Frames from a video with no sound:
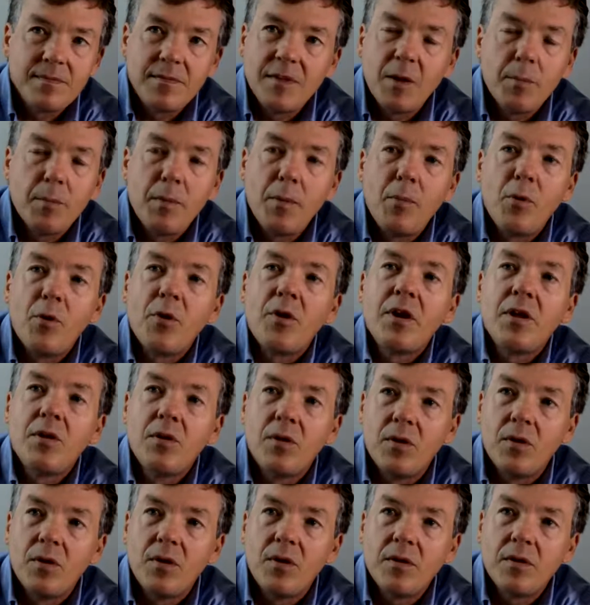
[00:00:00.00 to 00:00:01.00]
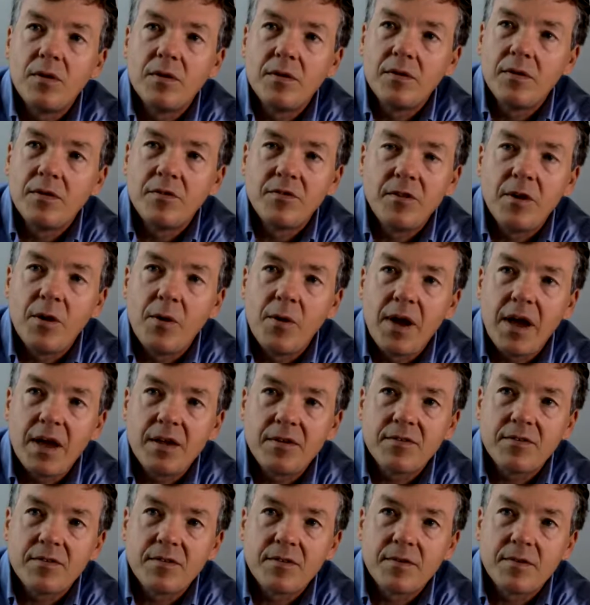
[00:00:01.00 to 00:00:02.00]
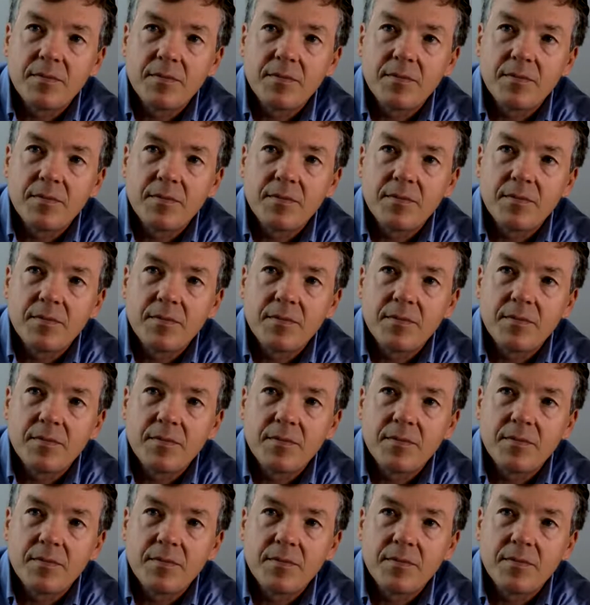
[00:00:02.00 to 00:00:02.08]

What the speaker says: No, Memorial. There's no S.